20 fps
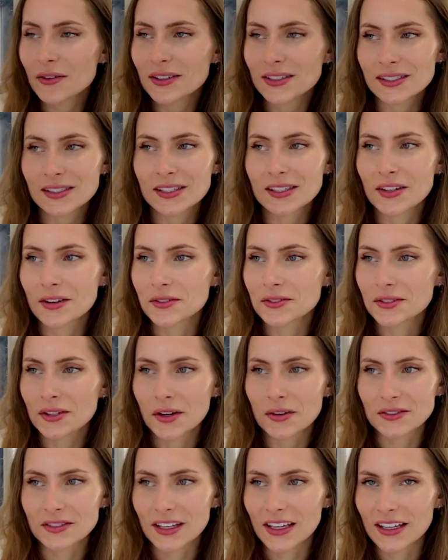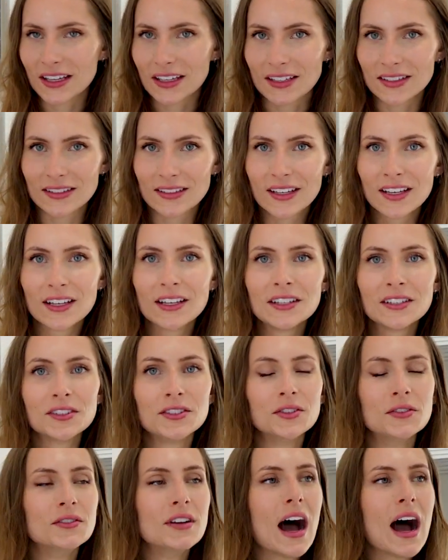want to see those toes kicking.
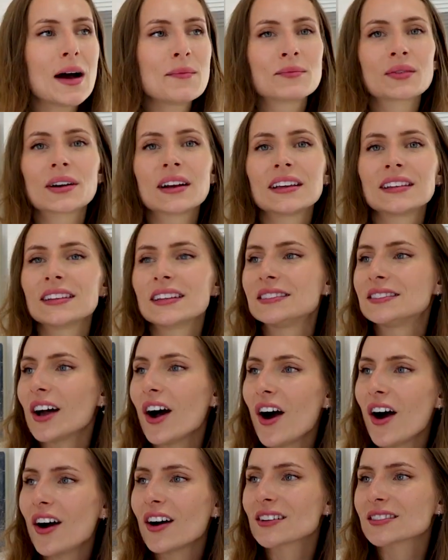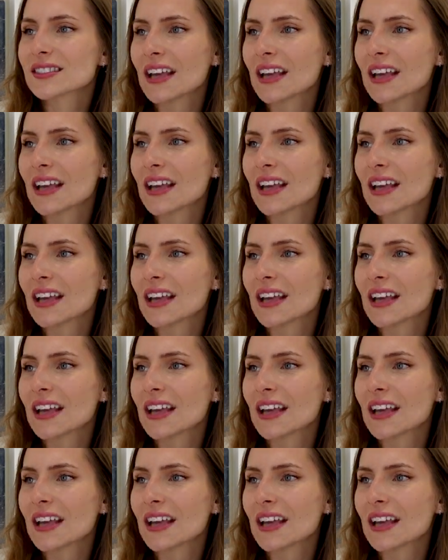Do not bring the dogs